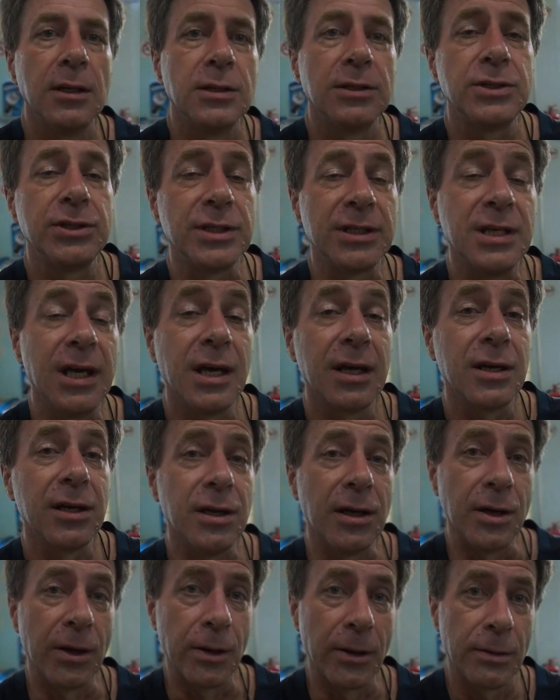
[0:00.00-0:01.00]
To get
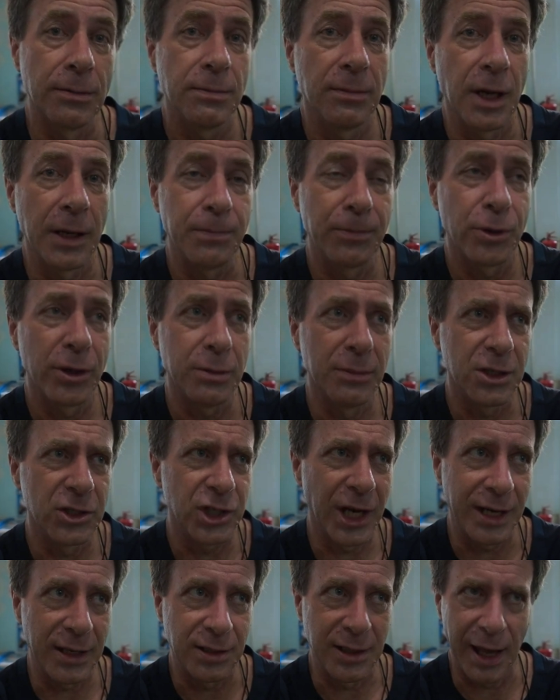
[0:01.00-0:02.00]
here, I pretty much
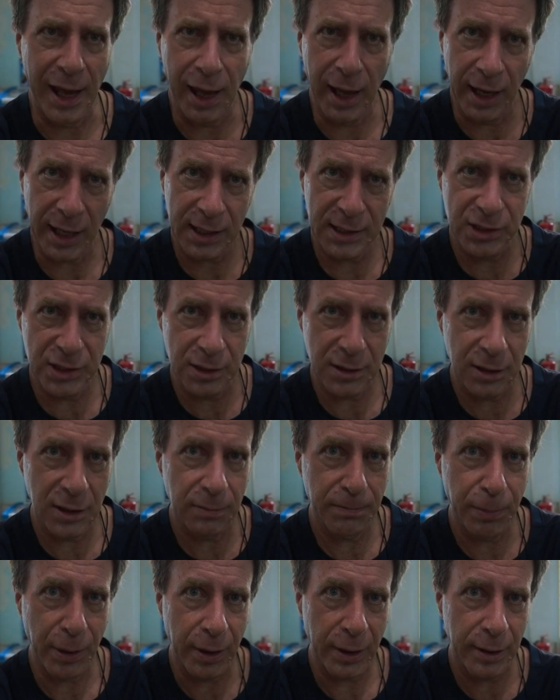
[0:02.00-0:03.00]
had to exit the
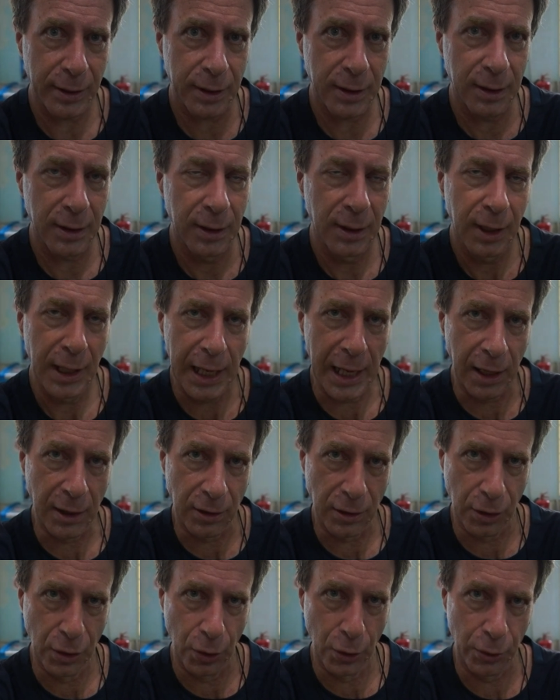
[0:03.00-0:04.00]
park
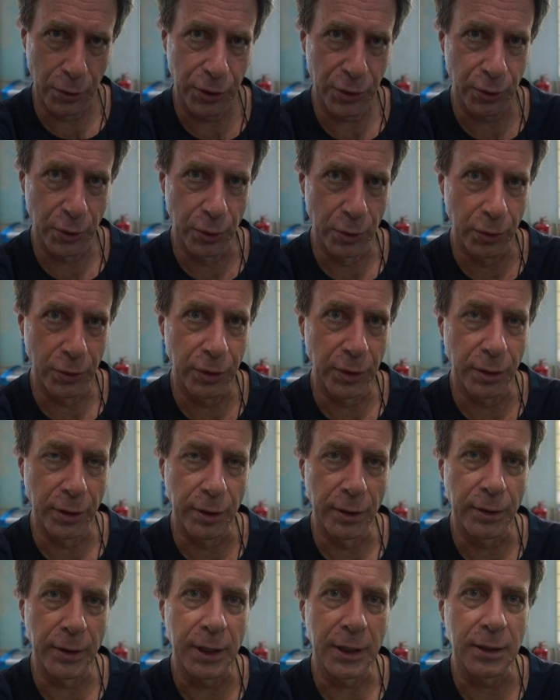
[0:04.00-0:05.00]
and go through
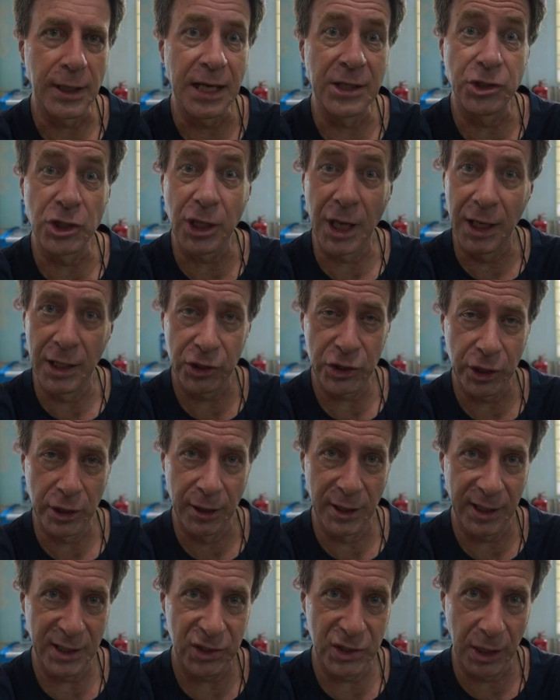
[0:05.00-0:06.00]
their
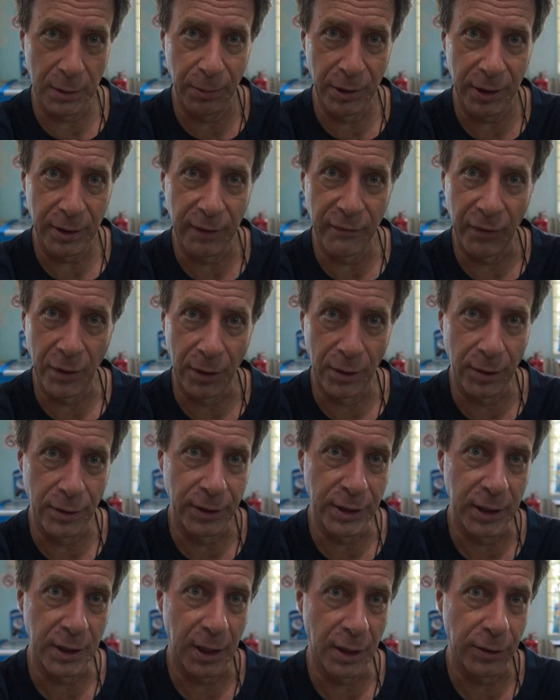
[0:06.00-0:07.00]
educational exhibit of all
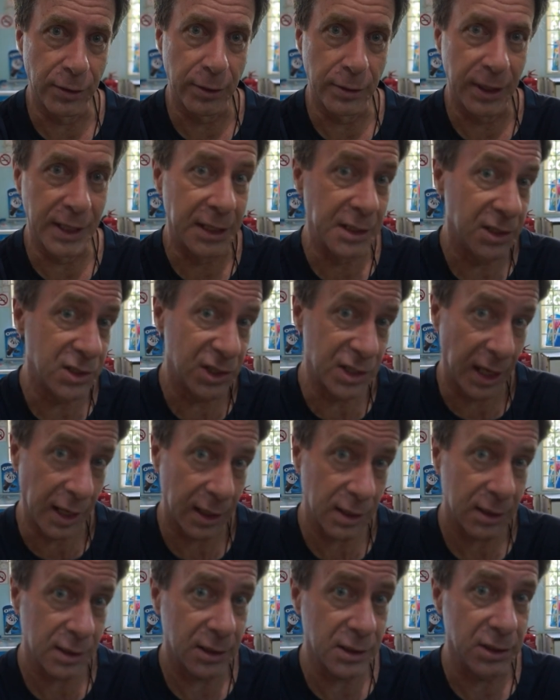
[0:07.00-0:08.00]
the other
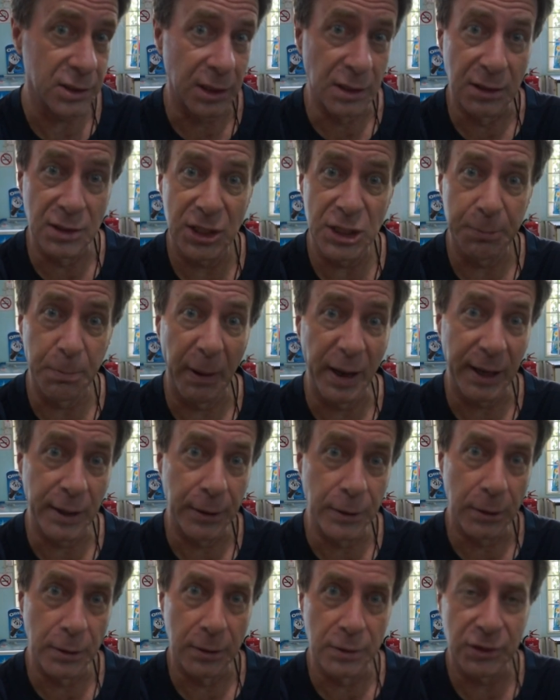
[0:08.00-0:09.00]
insects and
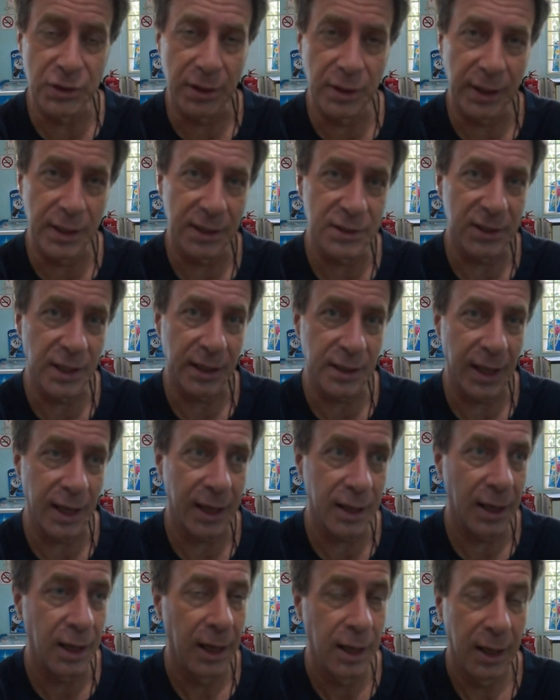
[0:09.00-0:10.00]
spiders and things like
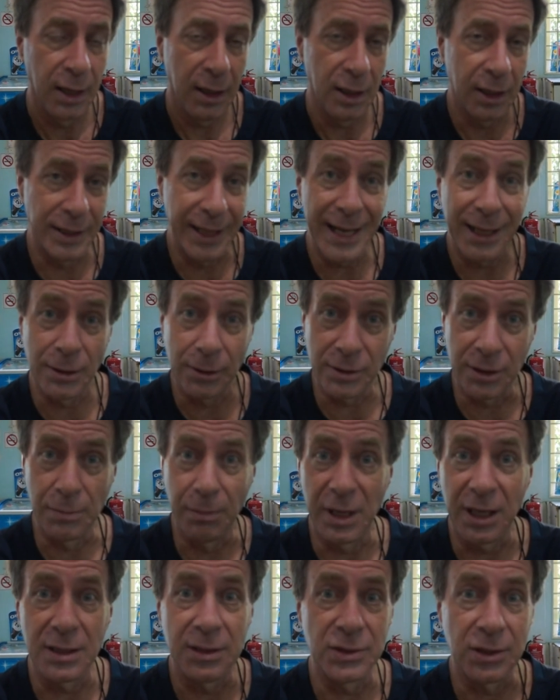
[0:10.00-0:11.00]
that, and that looked
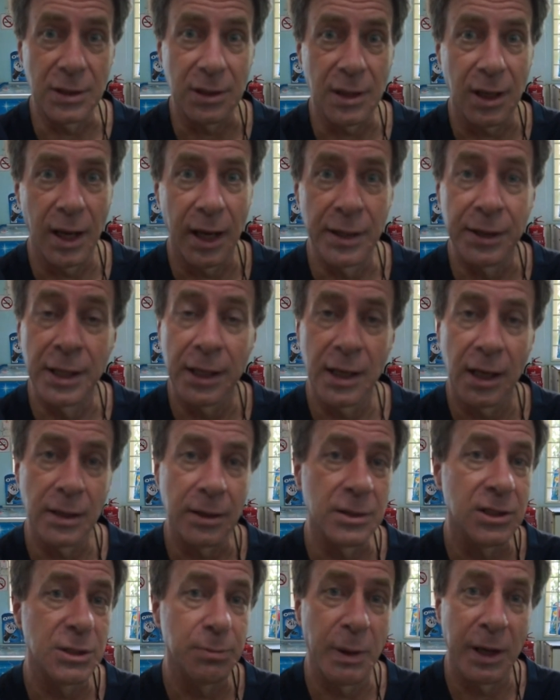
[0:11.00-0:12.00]
amazing. I think I
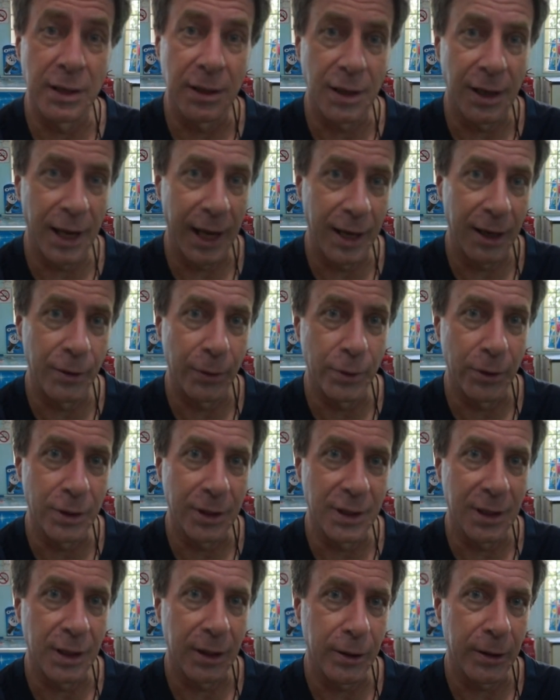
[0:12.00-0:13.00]
could spend an hour in
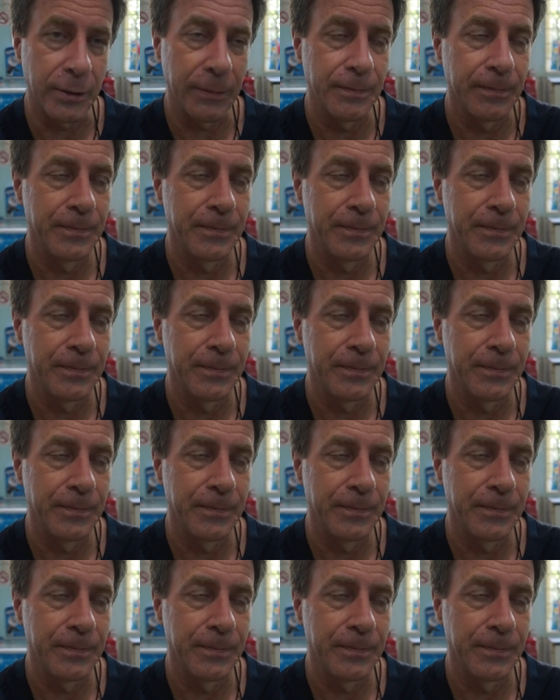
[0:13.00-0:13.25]
there.